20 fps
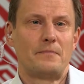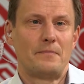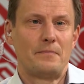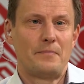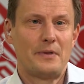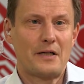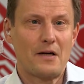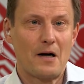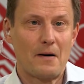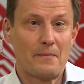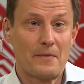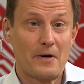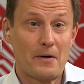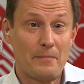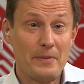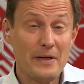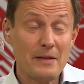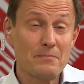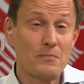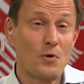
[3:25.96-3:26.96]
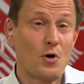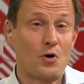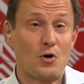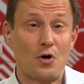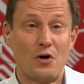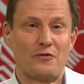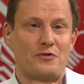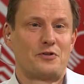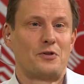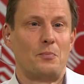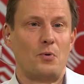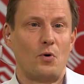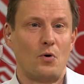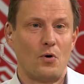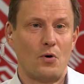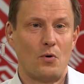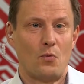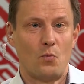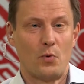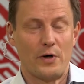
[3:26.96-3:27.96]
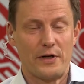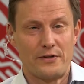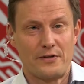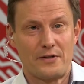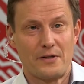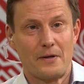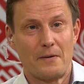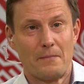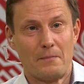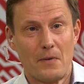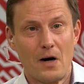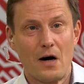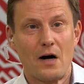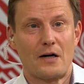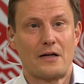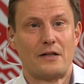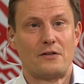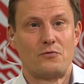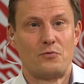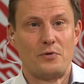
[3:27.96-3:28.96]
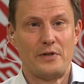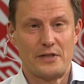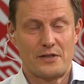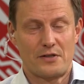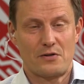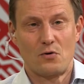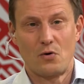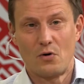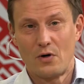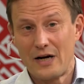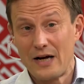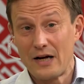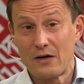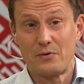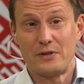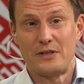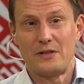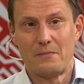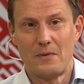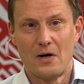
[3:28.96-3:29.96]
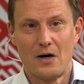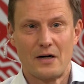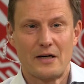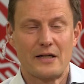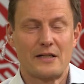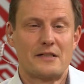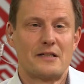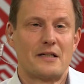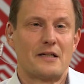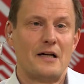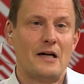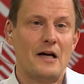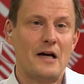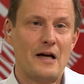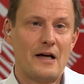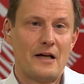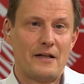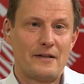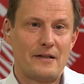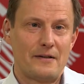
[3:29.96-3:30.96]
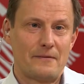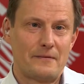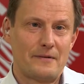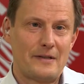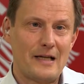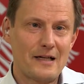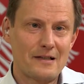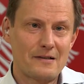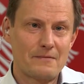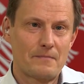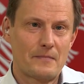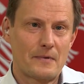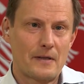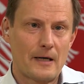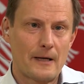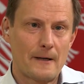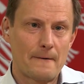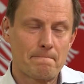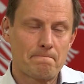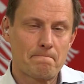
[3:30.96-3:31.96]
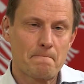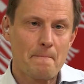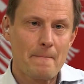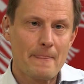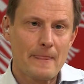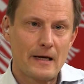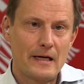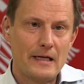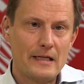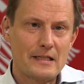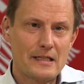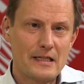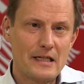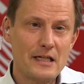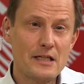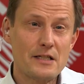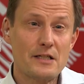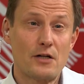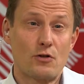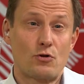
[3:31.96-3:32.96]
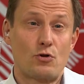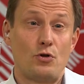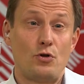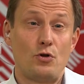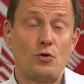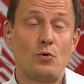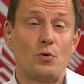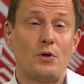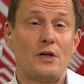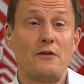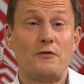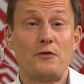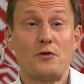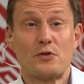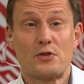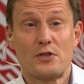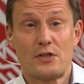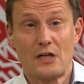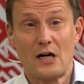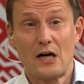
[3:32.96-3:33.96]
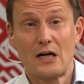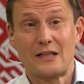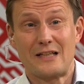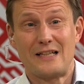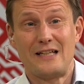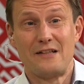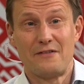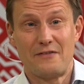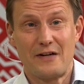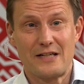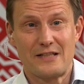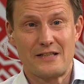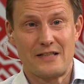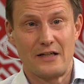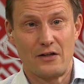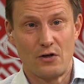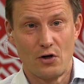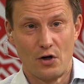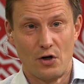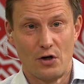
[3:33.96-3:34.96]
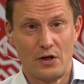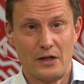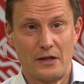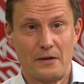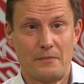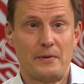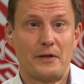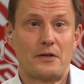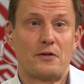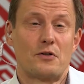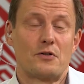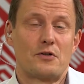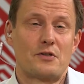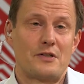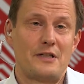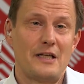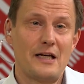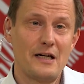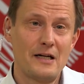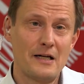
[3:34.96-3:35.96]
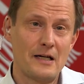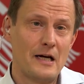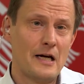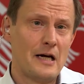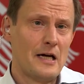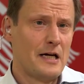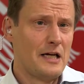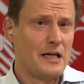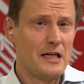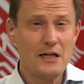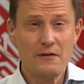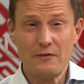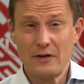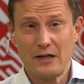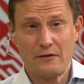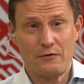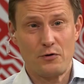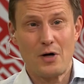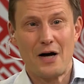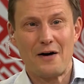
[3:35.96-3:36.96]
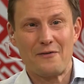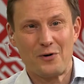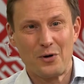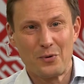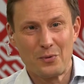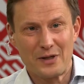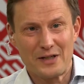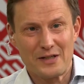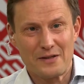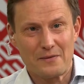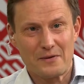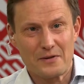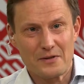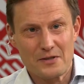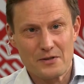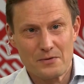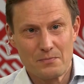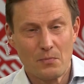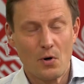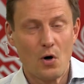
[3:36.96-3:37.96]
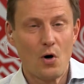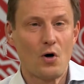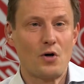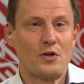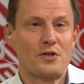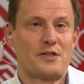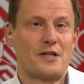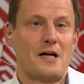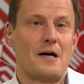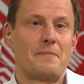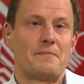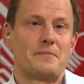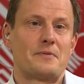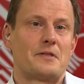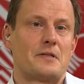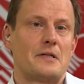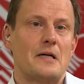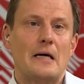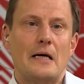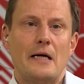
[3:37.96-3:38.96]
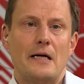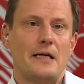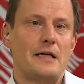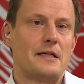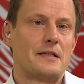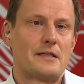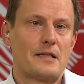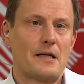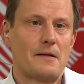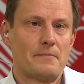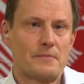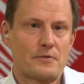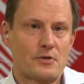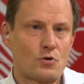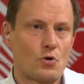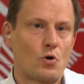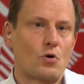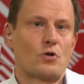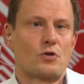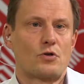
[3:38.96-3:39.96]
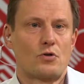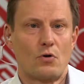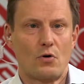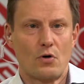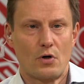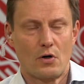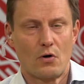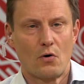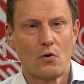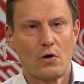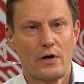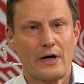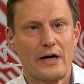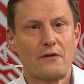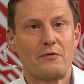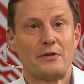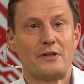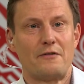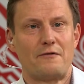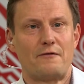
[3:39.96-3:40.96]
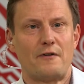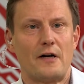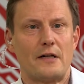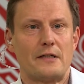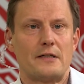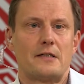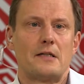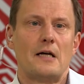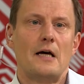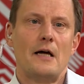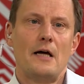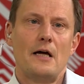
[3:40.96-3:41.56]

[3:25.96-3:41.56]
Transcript: become a bit more comfortable with market risk or equity markets. And that is easier to do if you start investing early, because then even if you have only small sums in some stocks or equity funds,